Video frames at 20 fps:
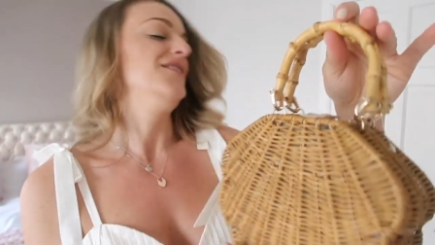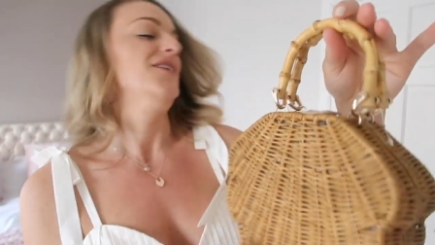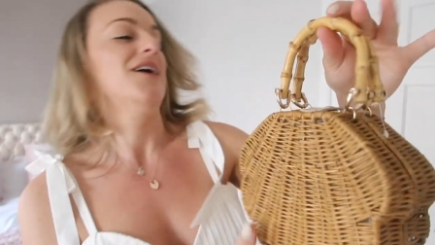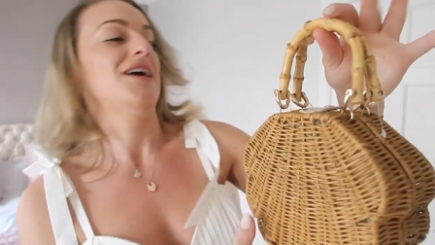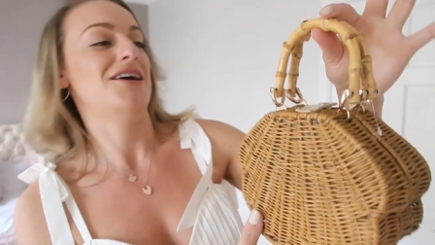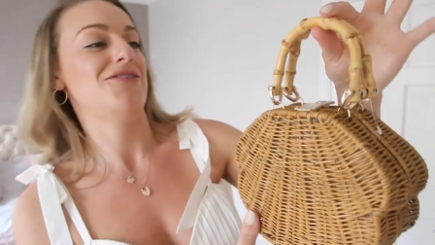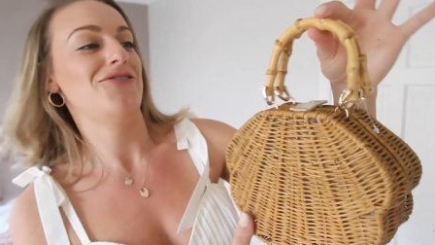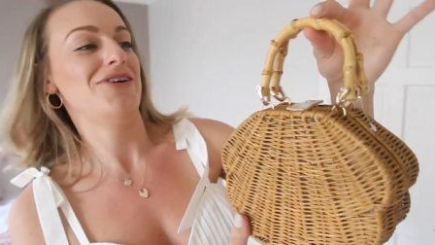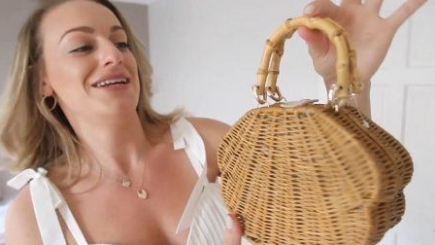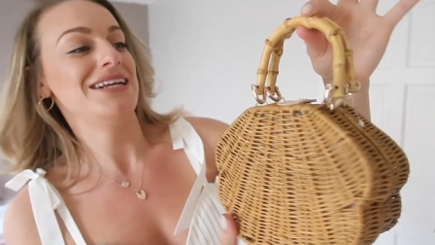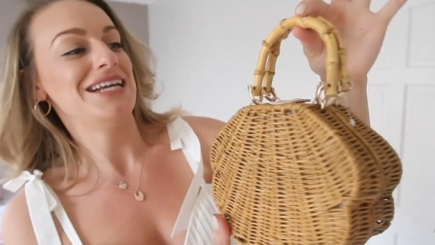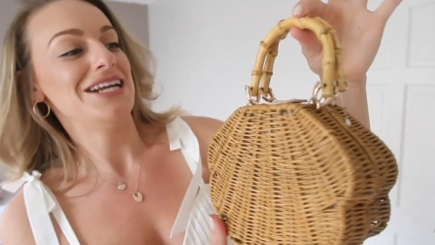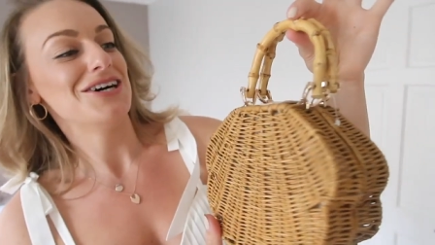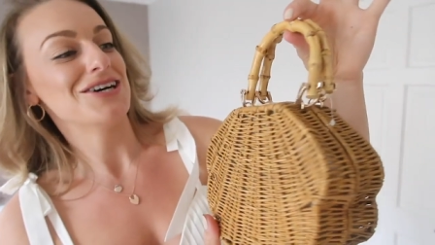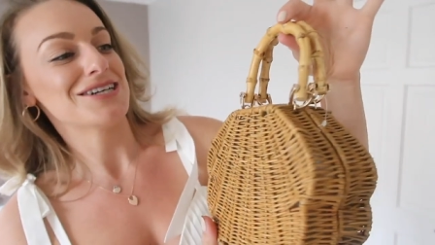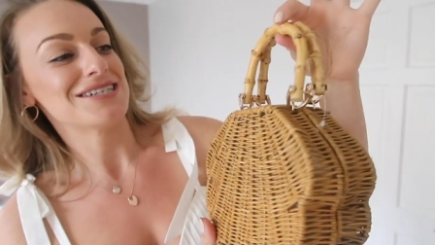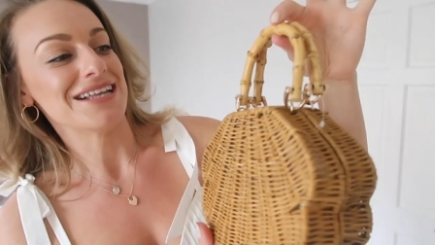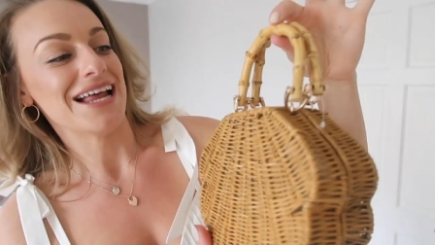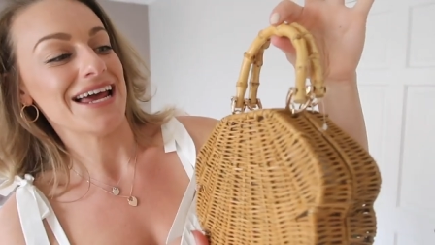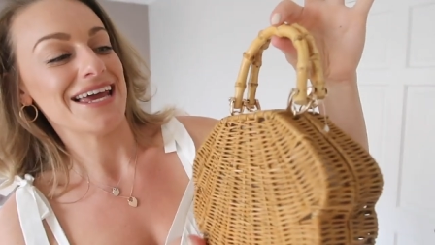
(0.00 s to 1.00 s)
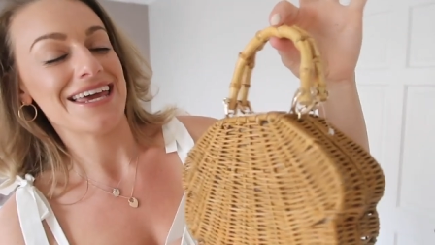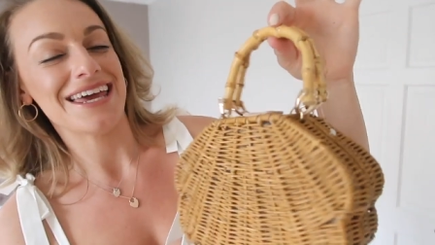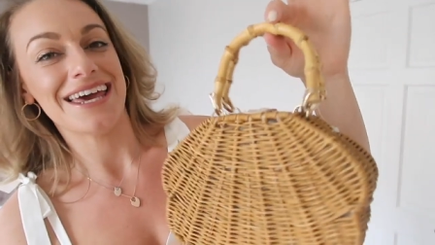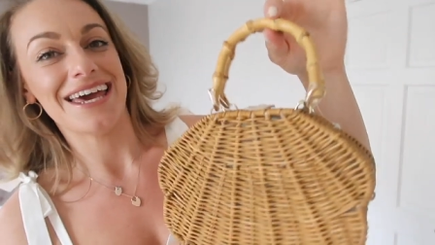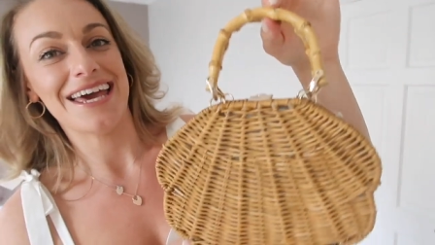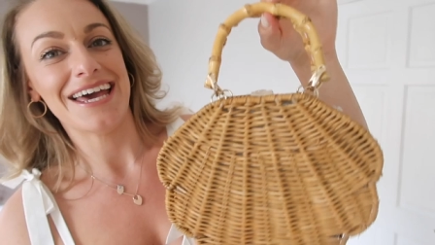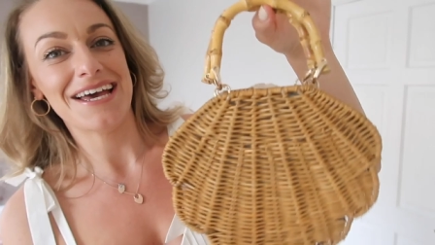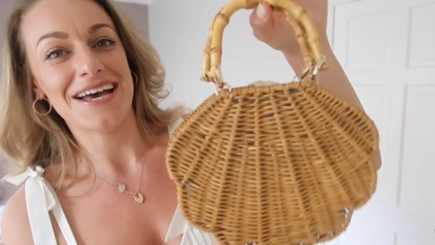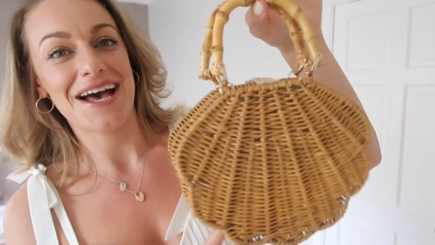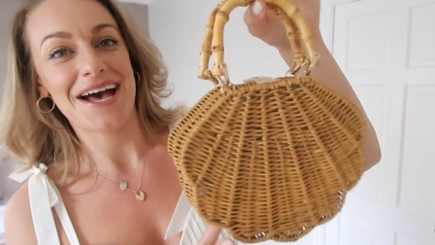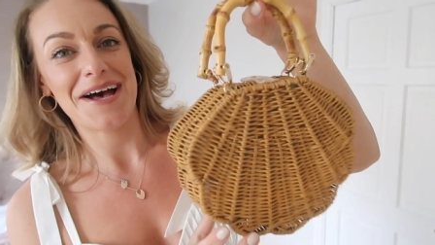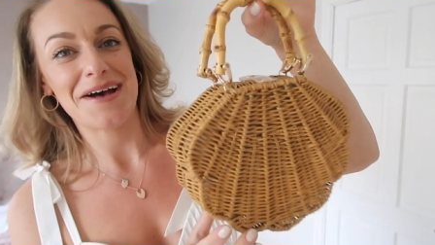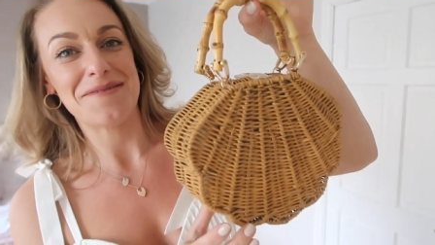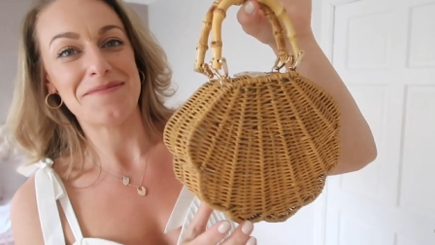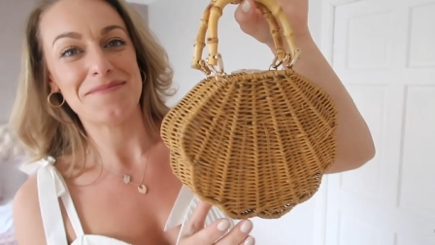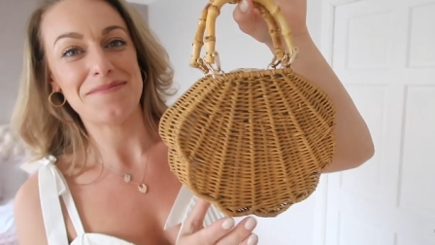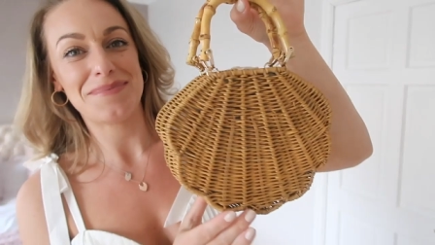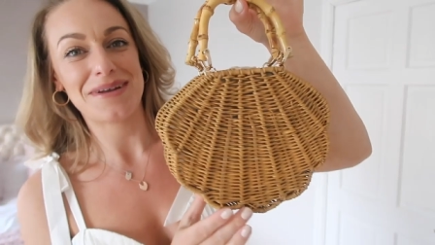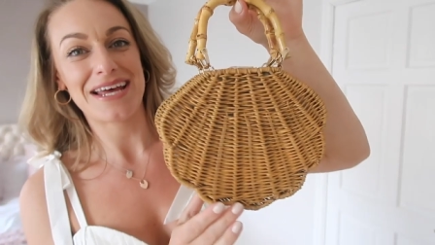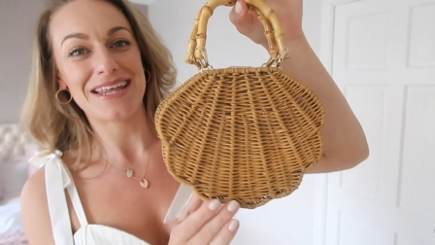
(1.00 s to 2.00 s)
It really looks like it,
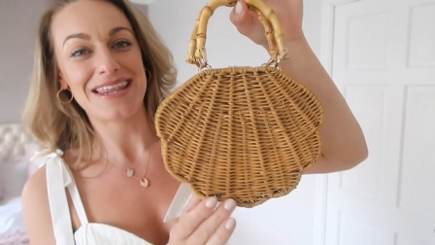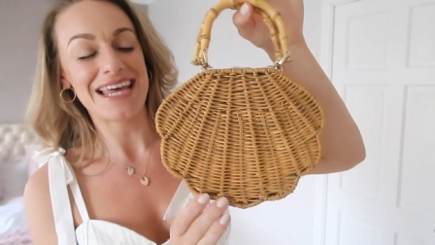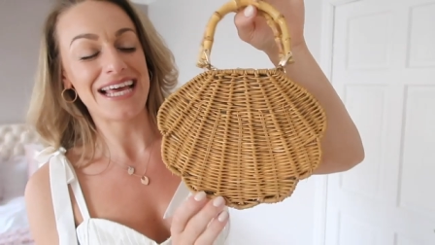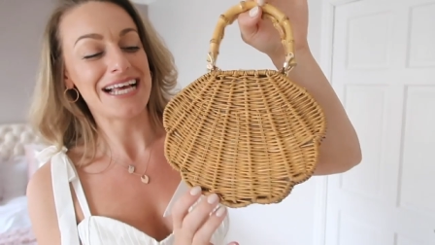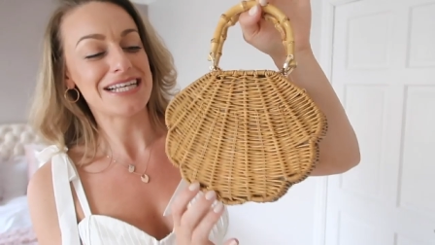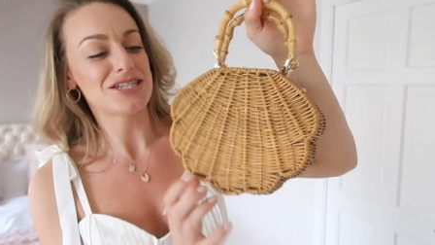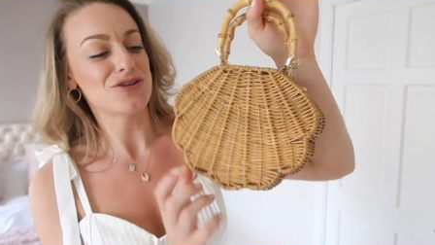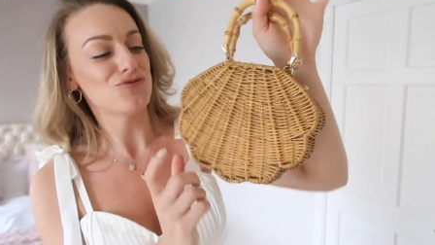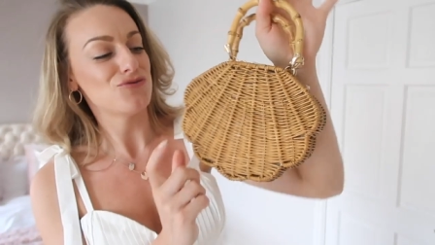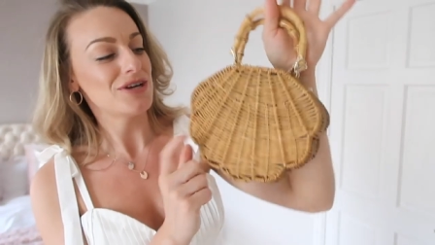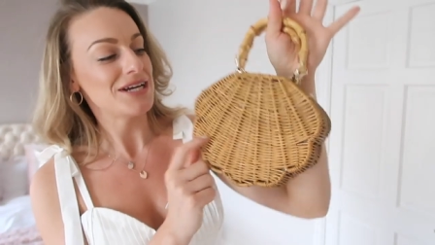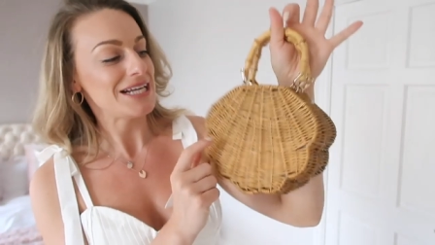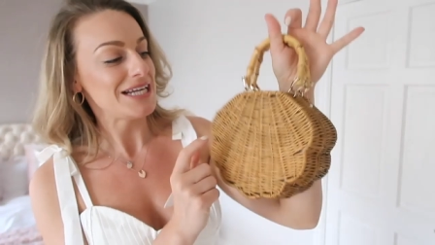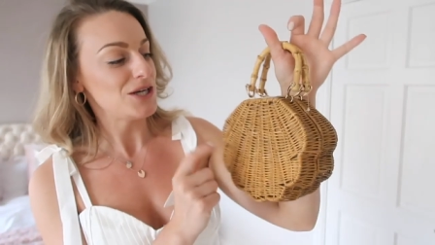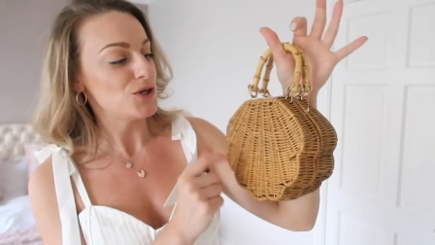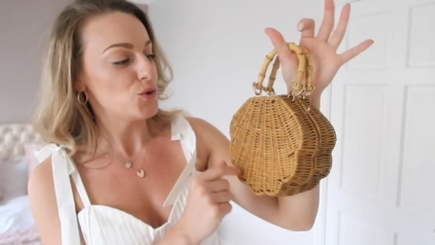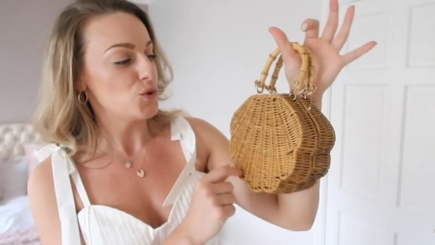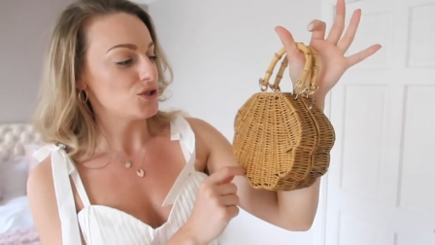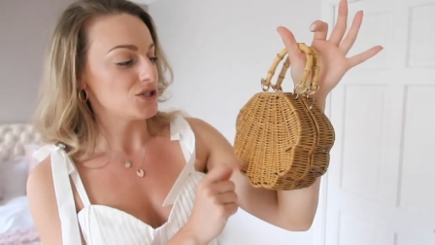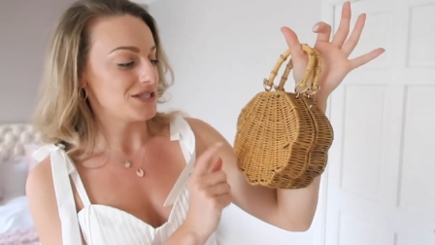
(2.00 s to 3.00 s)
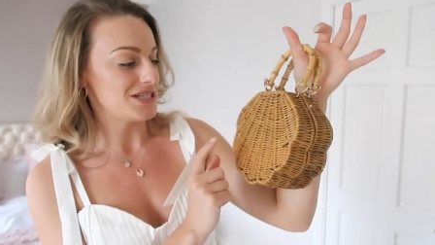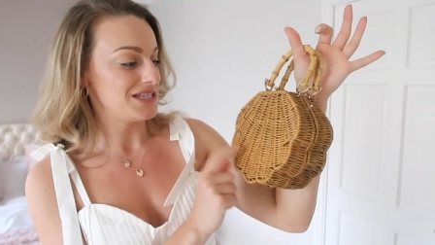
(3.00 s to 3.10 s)
um, but I think it's a really gorgeous,